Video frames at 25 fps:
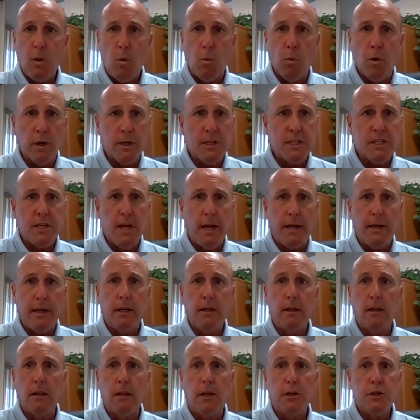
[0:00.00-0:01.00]
We're
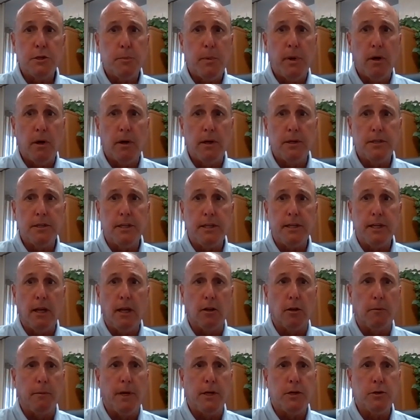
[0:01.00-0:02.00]
extending the lunch periods at the
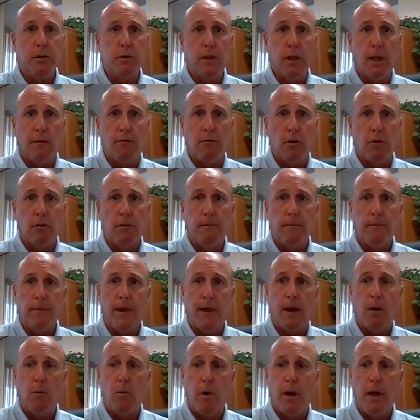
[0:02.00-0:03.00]
elementary level.
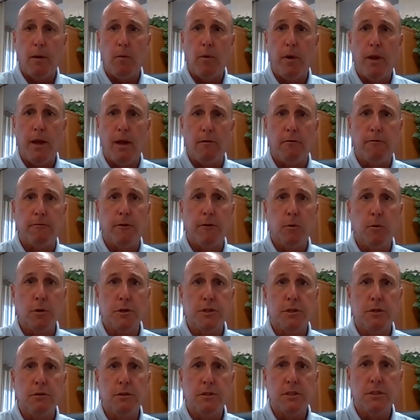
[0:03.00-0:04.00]
That way we have fewer
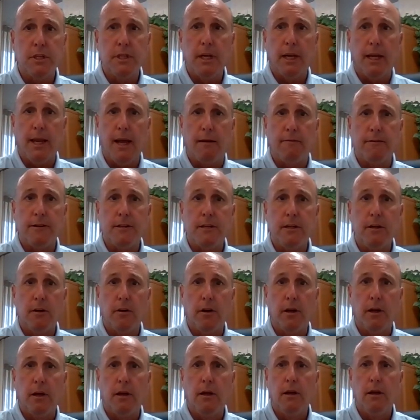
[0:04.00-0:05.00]
students in the
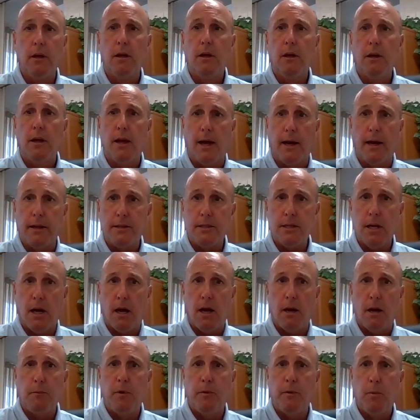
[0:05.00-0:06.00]
cafeteria at a
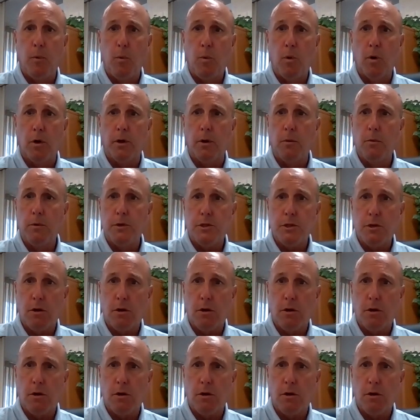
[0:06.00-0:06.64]
time. We've been working with